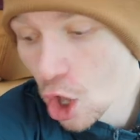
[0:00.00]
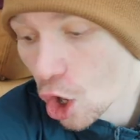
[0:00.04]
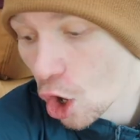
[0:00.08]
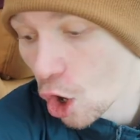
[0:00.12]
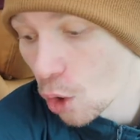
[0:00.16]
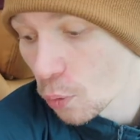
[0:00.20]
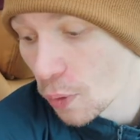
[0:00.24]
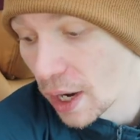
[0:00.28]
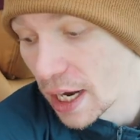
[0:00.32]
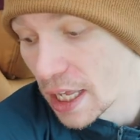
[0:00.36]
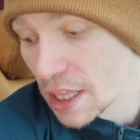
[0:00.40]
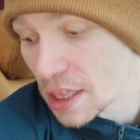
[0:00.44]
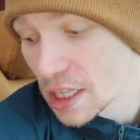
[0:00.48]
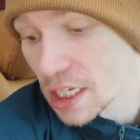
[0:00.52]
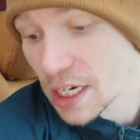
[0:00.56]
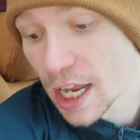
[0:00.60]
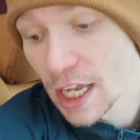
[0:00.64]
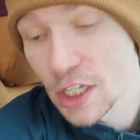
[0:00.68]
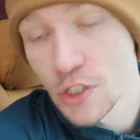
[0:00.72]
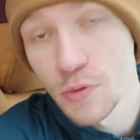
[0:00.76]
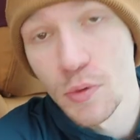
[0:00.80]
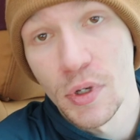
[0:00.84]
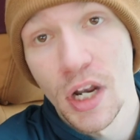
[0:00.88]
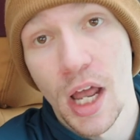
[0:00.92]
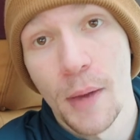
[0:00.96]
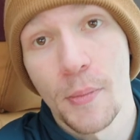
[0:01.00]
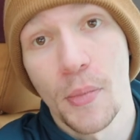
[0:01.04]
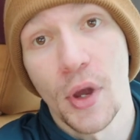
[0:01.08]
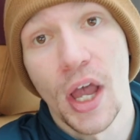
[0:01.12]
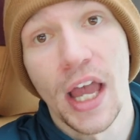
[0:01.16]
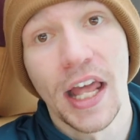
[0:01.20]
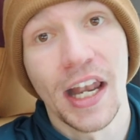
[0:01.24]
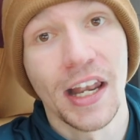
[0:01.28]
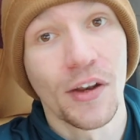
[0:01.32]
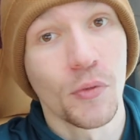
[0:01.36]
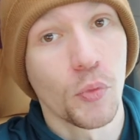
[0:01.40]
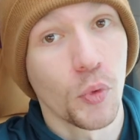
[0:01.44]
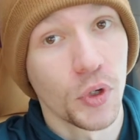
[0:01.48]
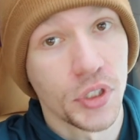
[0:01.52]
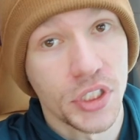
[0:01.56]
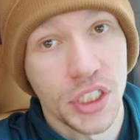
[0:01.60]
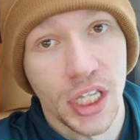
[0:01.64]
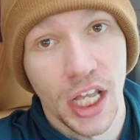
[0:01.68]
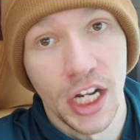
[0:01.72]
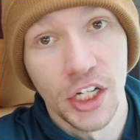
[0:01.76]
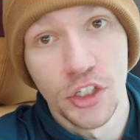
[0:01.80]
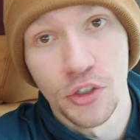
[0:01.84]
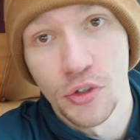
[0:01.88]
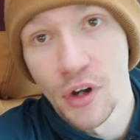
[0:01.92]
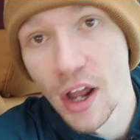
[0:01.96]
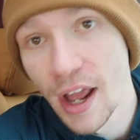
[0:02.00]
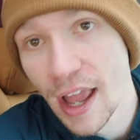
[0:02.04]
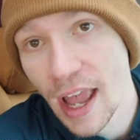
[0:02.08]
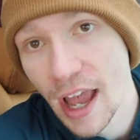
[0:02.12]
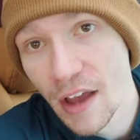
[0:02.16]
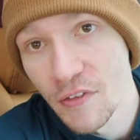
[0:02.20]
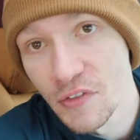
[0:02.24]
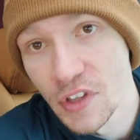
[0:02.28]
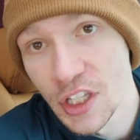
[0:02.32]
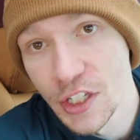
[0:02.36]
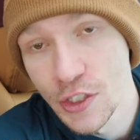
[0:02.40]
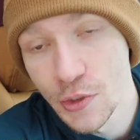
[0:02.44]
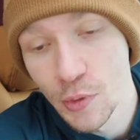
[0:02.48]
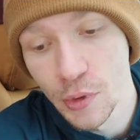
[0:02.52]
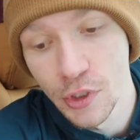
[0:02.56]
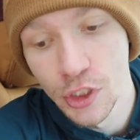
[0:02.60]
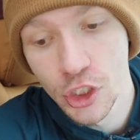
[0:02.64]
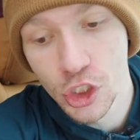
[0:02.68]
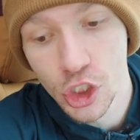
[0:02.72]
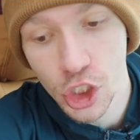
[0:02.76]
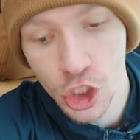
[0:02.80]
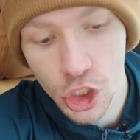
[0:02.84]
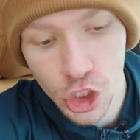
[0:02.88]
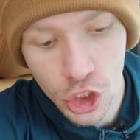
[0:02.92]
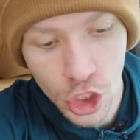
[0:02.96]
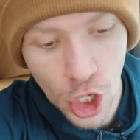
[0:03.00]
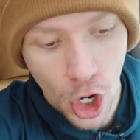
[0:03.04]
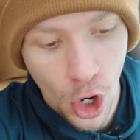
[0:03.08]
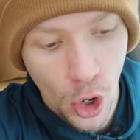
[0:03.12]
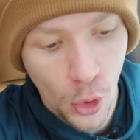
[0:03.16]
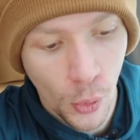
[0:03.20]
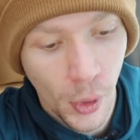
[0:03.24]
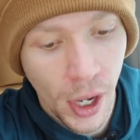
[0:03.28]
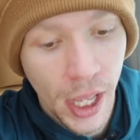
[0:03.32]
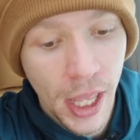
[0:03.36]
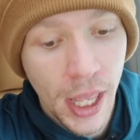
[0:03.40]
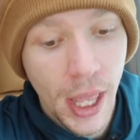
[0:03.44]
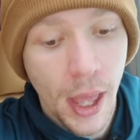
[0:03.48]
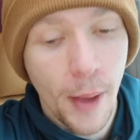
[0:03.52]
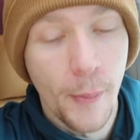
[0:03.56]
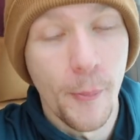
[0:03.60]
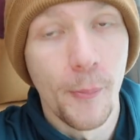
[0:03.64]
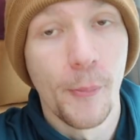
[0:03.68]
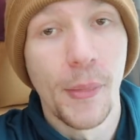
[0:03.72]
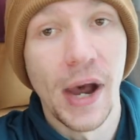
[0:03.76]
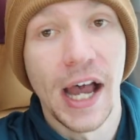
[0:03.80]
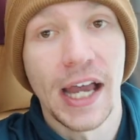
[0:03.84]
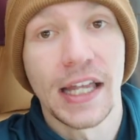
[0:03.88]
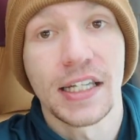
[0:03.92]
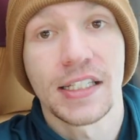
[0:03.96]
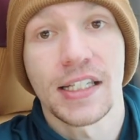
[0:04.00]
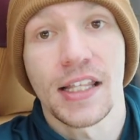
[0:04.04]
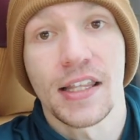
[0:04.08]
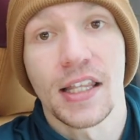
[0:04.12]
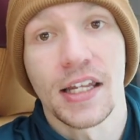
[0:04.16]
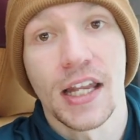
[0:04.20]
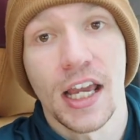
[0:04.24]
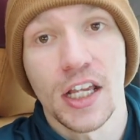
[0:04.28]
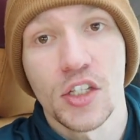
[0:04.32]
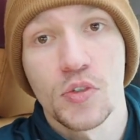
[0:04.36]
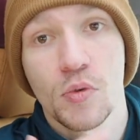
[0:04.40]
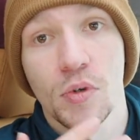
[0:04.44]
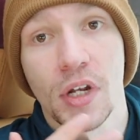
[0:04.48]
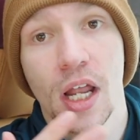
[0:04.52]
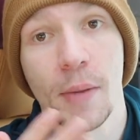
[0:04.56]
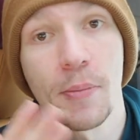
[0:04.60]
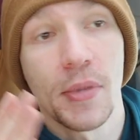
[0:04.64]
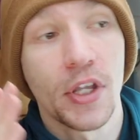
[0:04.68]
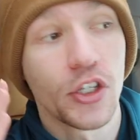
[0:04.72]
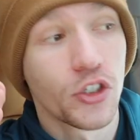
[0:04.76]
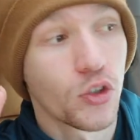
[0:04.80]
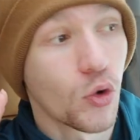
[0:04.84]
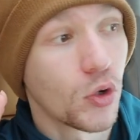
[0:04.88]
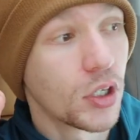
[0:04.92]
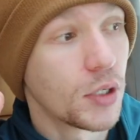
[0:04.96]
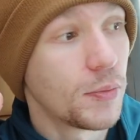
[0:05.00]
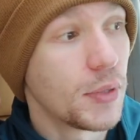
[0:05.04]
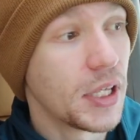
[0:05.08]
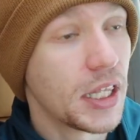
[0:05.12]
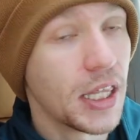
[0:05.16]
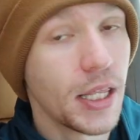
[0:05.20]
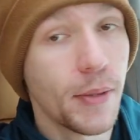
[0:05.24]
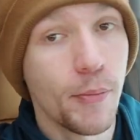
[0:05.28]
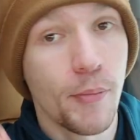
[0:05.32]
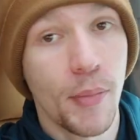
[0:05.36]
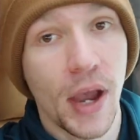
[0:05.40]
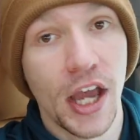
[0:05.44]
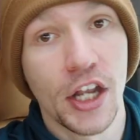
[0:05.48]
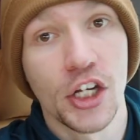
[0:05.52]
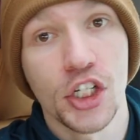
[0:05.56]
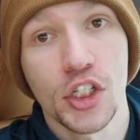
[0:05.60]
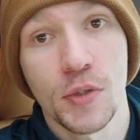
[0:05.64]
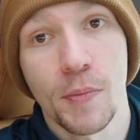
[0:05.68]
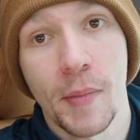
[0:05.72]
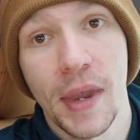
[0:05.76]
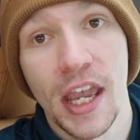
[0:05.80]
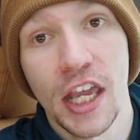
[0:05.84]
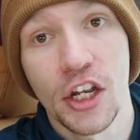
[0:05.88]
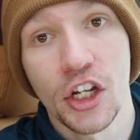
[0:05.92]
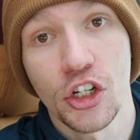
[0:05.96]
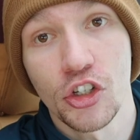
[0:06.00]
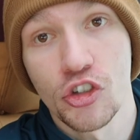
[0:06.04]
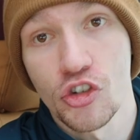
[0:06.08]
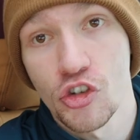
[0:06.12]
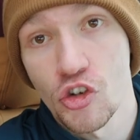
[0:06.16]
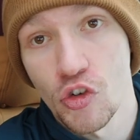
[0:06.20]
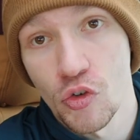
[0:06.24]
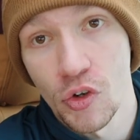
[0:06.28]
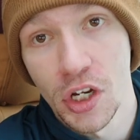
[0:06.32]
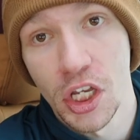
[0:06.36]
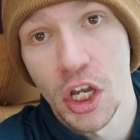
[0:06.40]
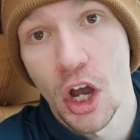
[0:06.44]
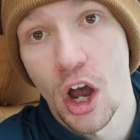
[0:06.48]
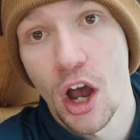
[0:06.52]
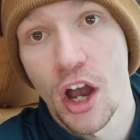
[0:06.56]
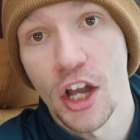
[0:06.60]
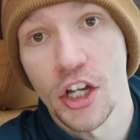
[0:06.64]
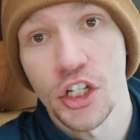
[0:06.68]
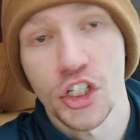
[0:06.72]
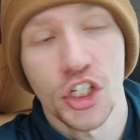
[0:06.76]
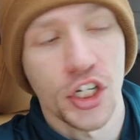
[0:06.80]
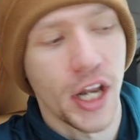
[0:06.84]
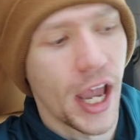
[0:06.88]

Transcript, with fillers: All right, the next one up, and once again, I do not have these ones to show, but the next one up is going to be the Benchmade Triage.